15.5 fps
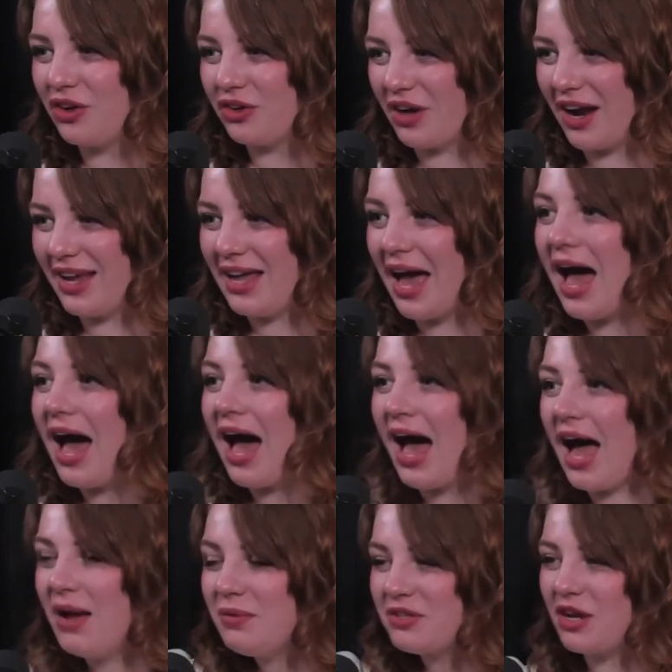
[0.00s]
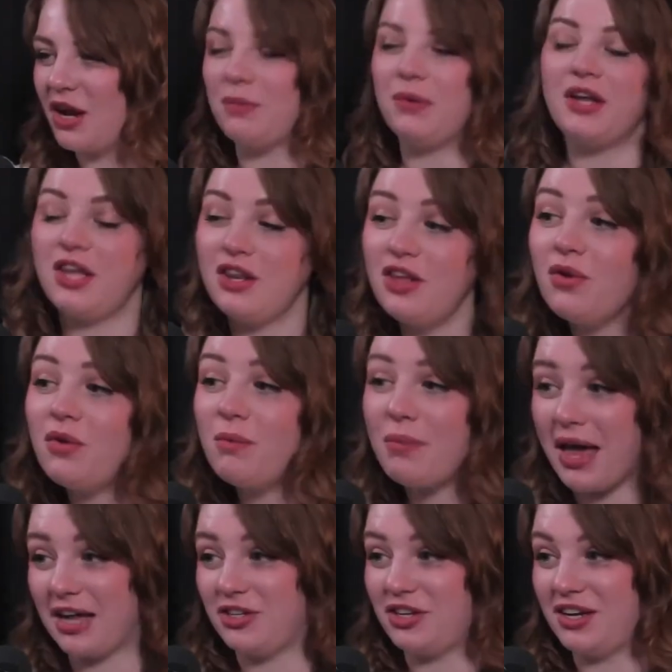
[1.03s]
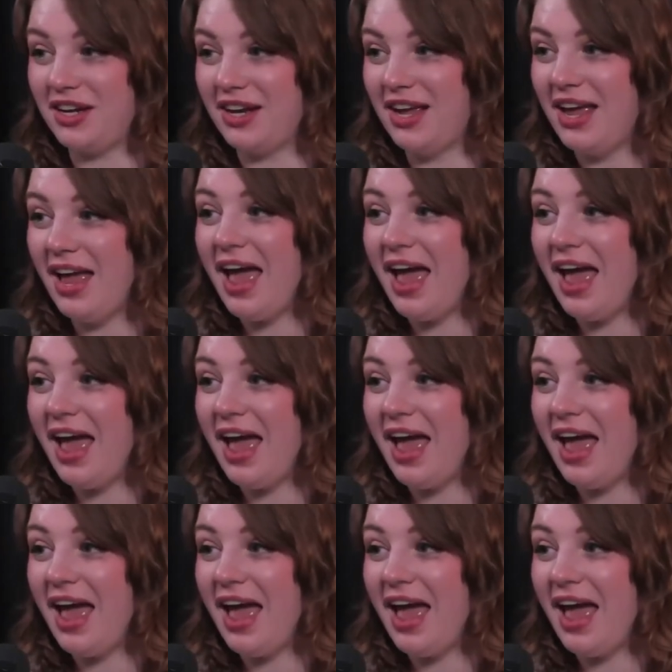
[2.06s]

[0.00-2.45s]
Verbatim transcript: Right? I'm sorry, but can you imagine